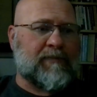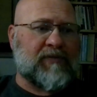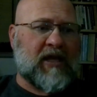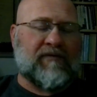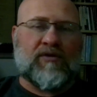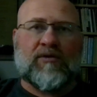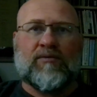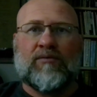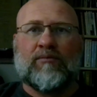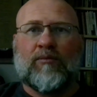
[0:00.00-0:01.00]
If you
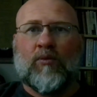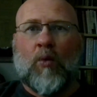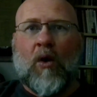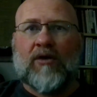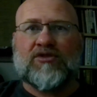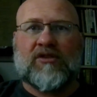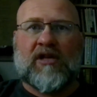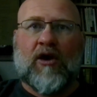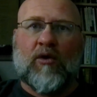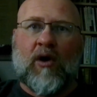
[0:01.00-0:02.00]
watch the
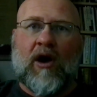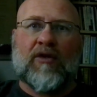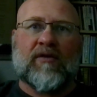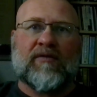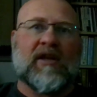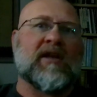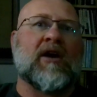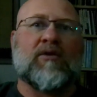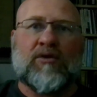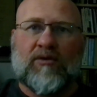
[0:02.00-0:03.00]
whole other
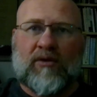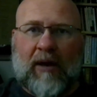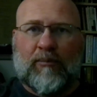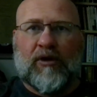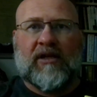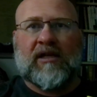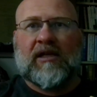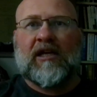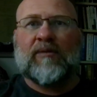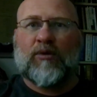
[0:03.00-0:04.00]
video I put in the
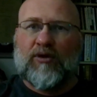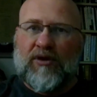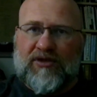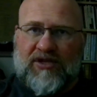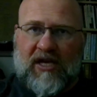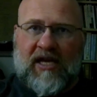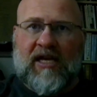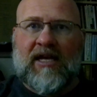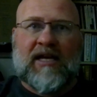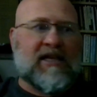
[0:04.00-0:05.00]
clip where you could see
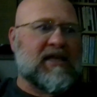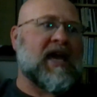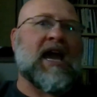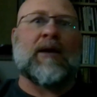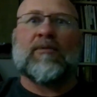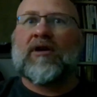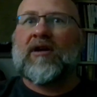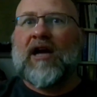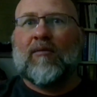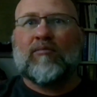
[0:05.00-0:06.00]
the camera
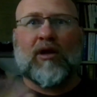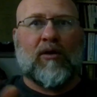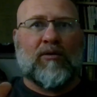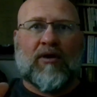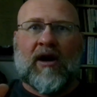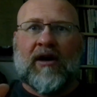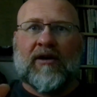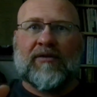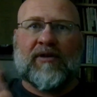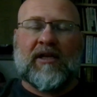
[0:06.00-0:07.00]
got blown
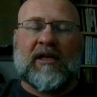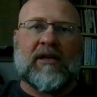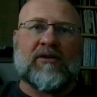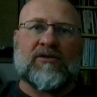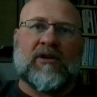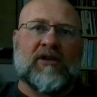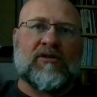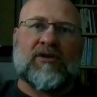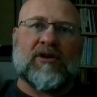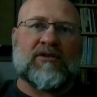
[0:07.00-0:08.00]
around, you
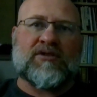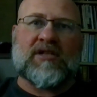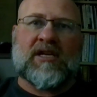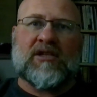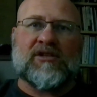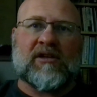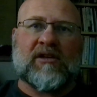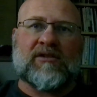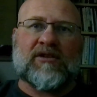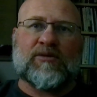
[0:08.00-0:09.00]
couldn't see the
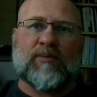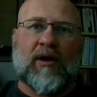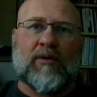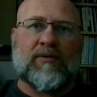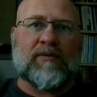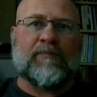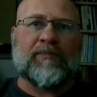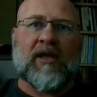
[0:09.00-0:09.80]
jugs exploding.